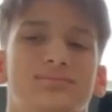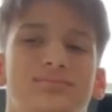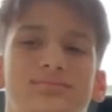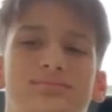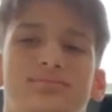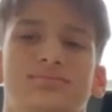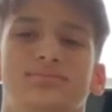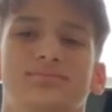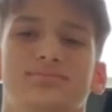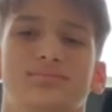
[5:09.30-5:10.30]

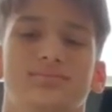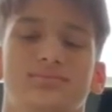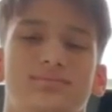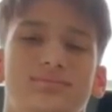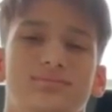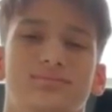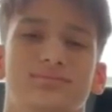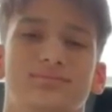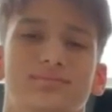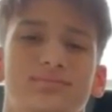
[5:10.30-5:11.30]

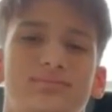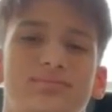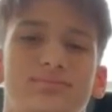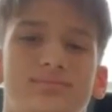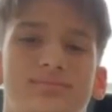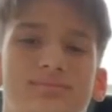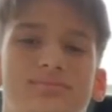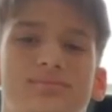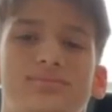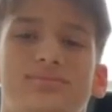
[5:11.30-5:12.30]

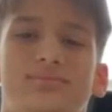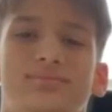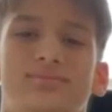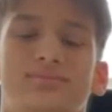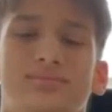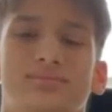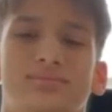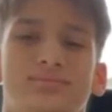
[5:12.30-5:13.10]
This person isn't speaking.